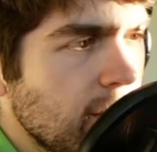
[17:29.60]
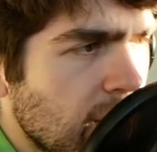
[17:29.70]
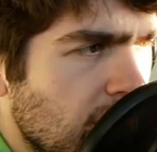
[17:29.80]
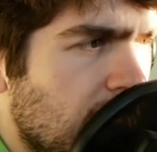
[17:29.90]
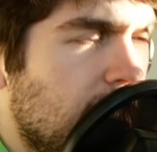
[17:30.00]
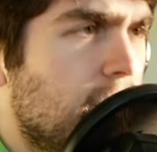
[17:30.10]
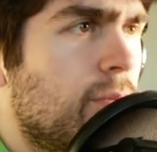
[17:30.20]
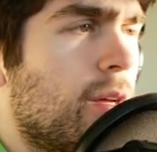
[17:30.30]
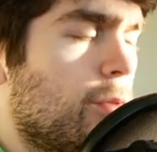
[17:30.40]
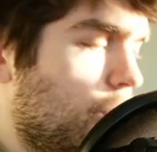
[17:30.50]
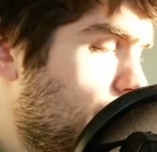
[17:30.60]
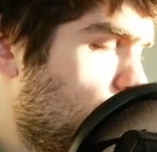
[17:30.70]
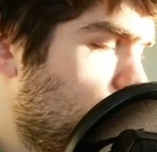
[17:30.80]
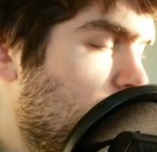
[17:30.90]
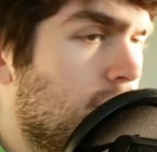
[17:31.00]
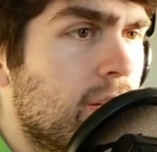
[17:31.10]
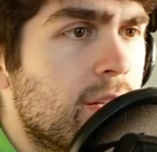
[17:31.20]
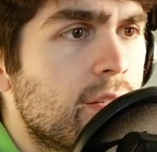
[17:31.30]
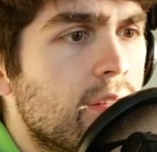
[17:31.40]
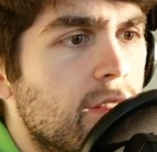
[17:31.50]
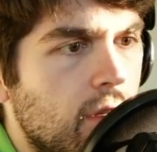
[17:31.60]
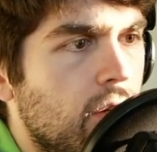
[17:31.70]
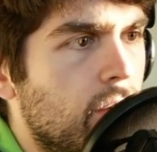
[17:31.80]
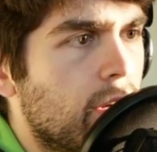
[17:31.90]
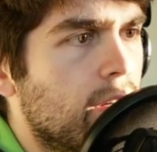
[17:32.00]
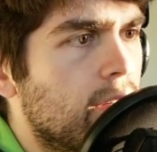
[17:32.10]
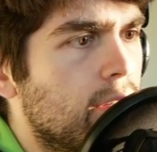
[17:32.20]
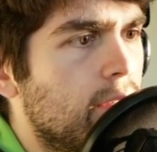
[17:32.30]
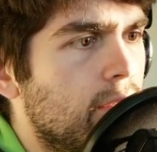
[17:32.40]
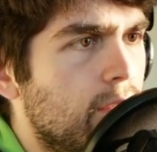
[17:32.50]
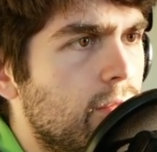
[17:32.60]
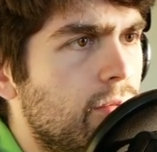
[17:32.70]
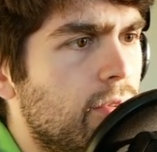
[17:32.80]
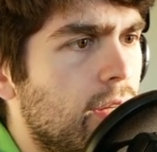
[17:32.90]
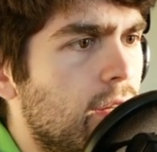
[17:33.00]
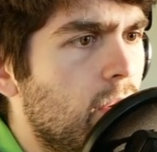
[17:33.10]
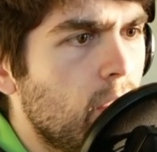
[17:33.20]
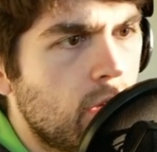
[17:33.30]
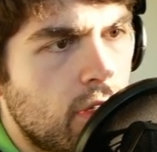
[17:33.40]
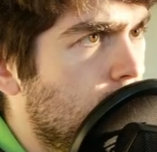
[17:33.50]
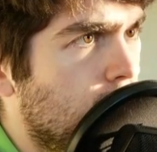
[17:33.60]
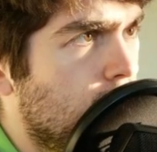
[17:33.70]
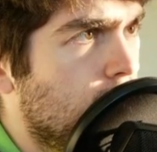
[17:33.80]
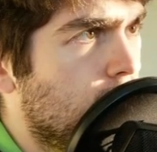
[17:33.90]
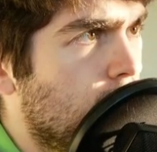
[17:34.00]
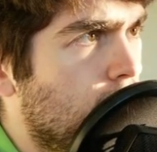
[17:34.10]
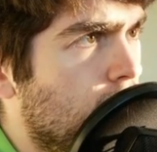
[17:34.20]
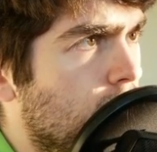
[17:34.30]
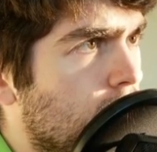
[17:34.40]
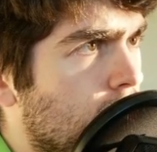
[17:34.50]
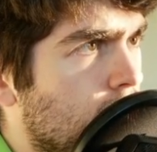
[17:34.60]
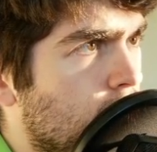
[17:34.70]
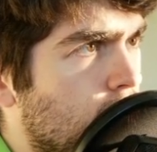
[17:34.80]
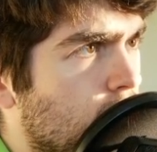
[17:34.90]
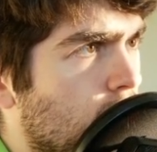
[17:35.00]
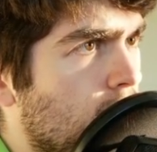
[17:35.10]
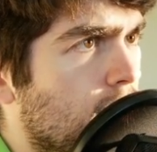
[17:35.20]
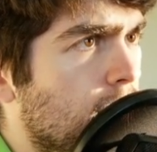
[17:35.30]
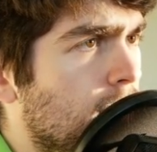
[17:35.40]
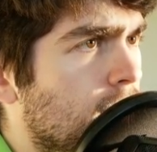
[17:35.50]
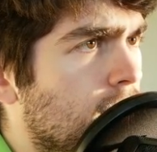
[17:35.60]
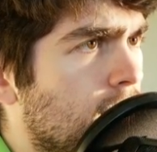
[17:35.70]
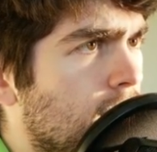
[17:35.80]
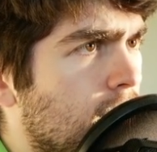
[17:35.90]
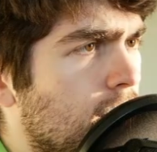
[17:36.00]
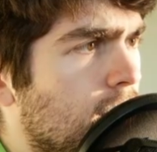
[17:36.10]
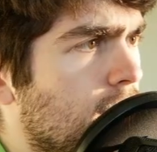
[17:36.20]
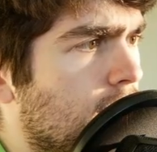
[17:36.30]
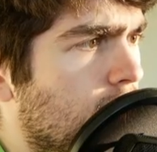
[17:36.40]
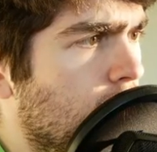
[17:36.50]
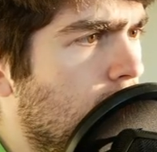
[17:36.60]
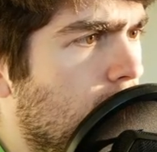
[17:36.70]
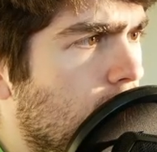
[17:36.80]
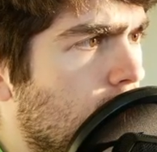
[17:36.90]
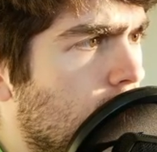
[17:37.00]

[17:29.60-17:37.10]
I need to be able to zoom into this. Okay, thank you. So, shut up. Go there.